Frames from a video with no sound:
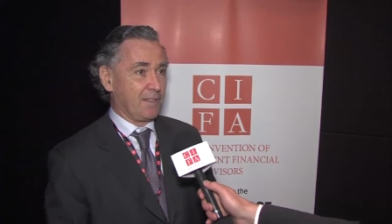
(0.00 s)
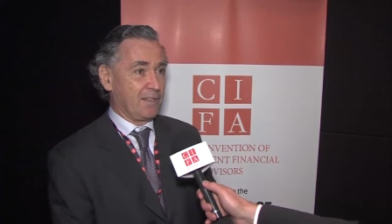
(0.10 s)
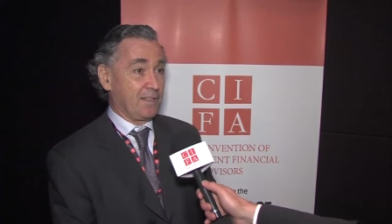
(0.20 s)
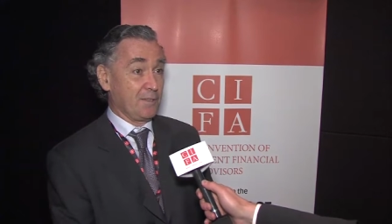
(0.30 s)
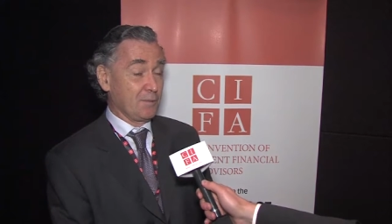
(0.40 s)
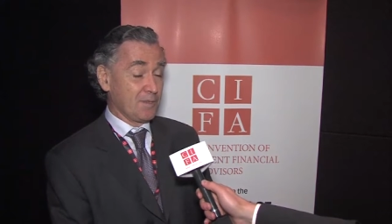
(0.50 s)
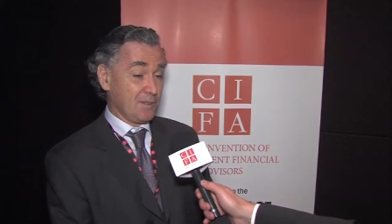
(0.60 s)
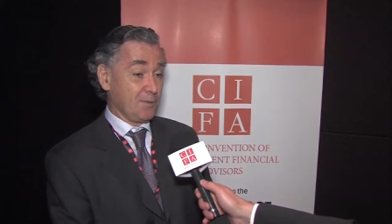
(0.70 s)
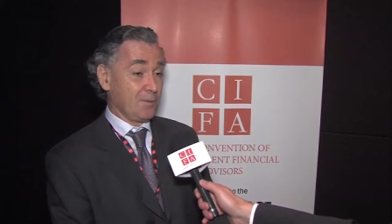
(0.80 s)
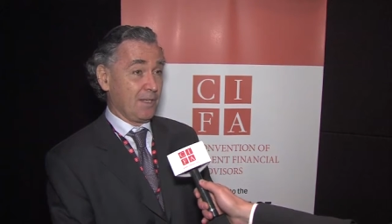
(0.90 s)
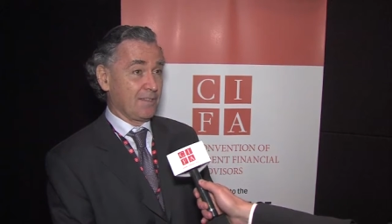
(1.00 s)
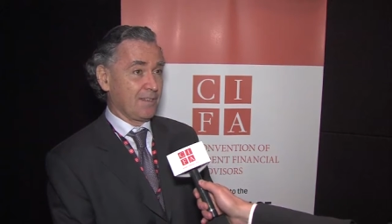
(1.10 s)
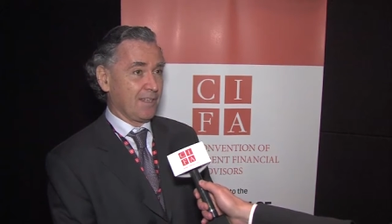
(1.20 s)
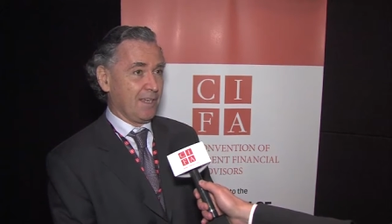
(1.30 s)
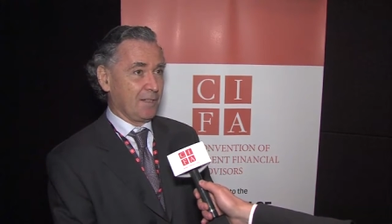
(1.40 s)
used to
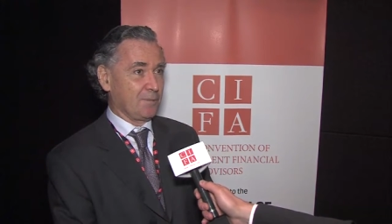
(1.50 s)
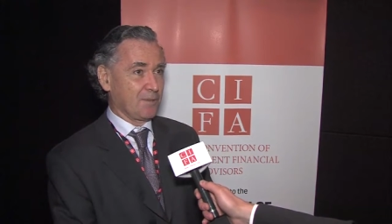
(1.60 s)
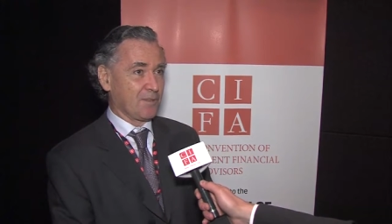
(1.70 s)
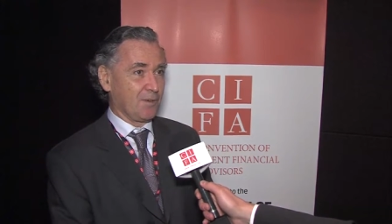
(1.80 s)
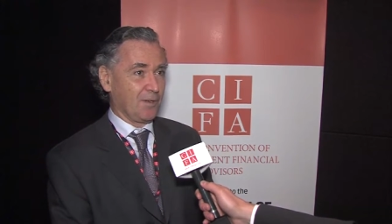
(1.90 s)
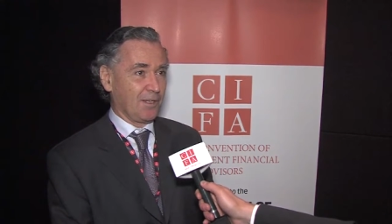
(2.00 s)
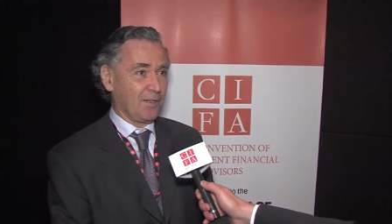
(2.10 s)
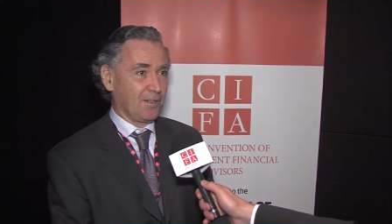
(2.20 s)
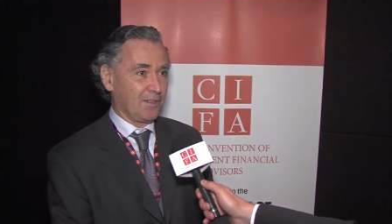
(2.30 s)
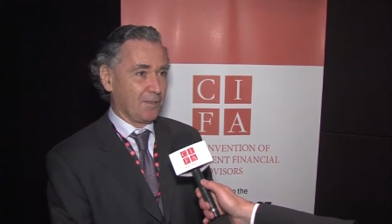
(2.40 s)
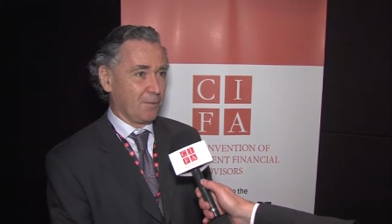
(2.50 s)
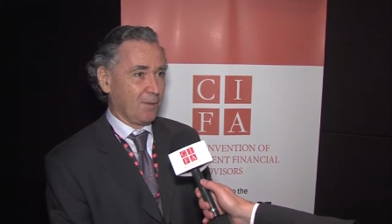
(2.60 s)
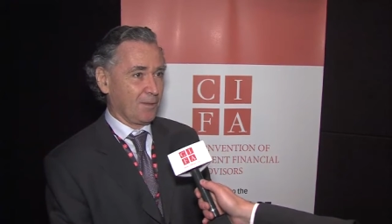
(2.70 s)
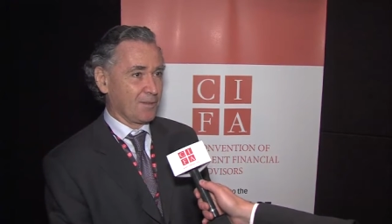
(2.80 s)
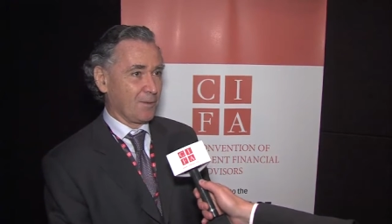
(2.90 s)
indicate what's going on in the
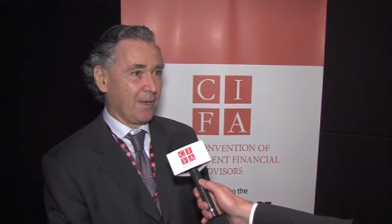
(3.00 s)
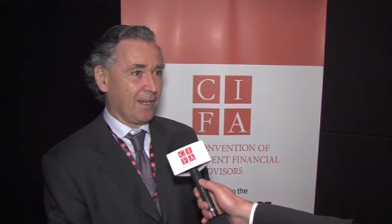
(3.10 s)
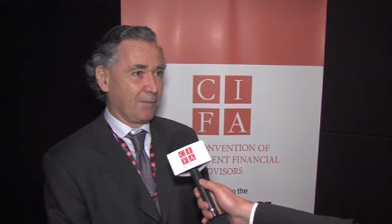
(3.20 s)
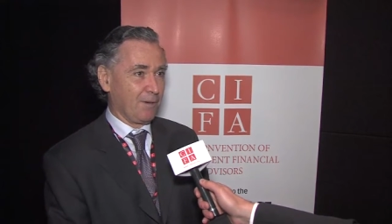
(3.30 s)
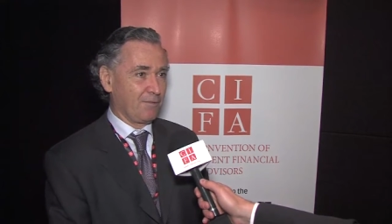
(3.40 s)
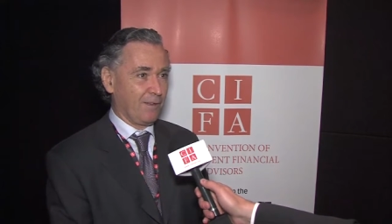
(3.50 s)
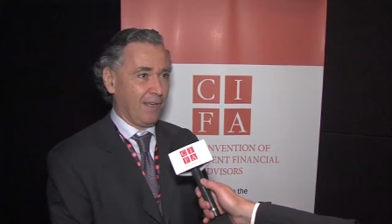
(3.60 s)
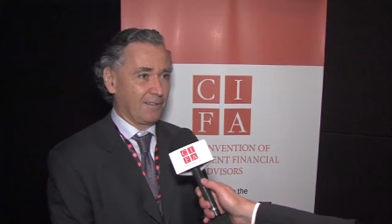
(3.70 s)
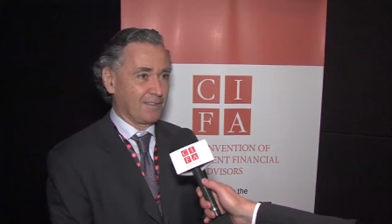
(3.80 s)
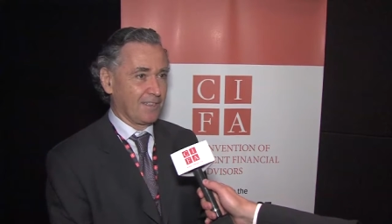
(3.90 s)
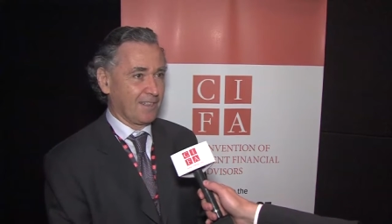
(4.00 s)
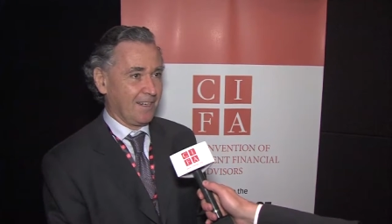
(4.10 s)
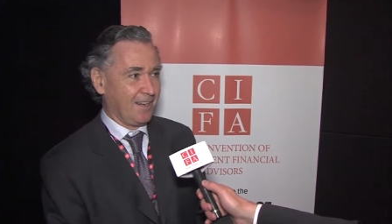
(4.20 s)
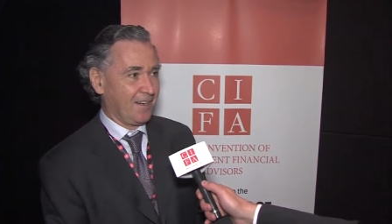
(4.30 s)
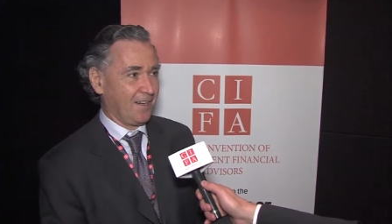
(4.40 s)
world together with London
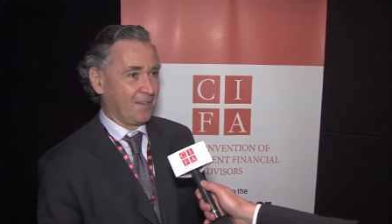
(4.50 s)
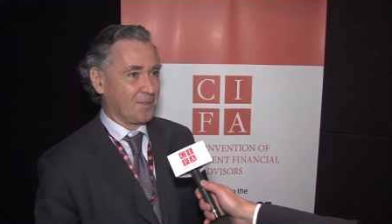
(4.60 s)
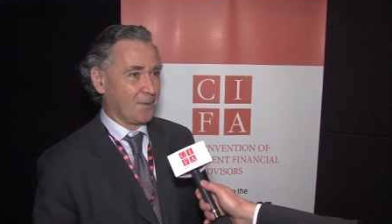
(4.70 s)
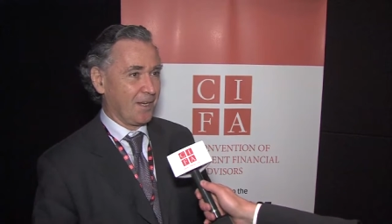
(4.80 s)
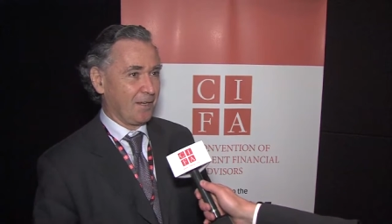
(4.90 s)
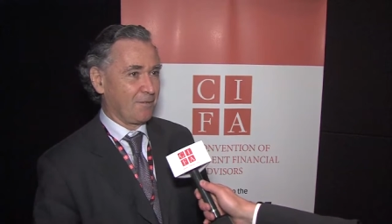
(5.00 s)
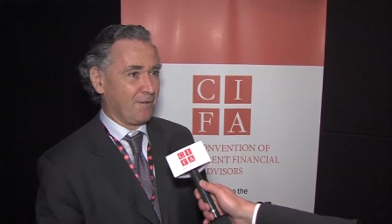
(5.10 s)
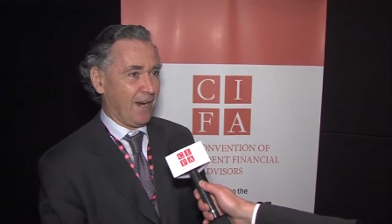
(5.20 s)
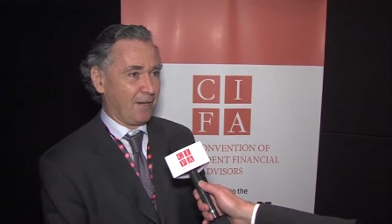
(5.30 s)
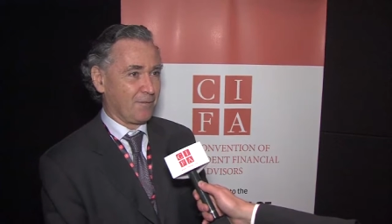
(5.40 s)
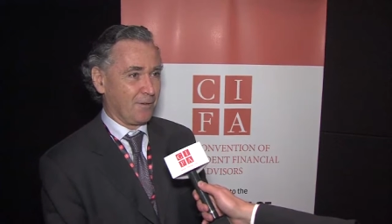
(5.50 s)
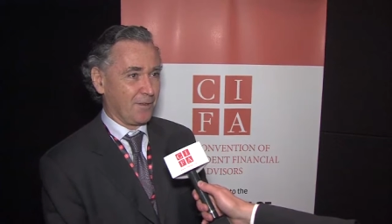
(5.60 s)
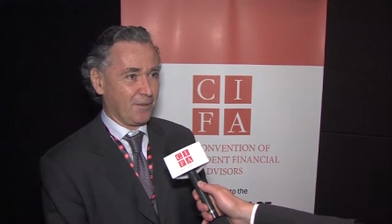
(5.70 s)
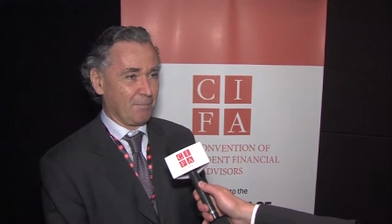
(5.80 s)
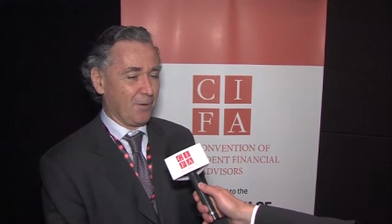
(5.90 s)
and today
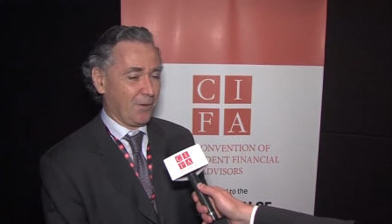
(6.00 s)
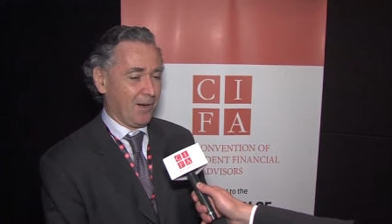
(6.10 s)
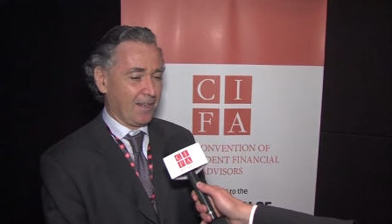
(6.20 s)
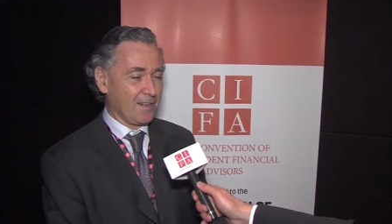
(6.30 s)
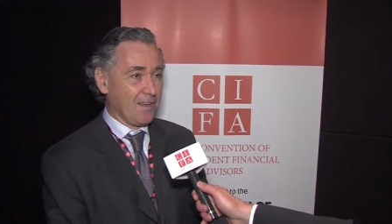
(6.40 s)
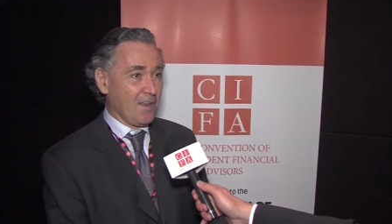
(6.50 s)
Frankfurt and Berlin.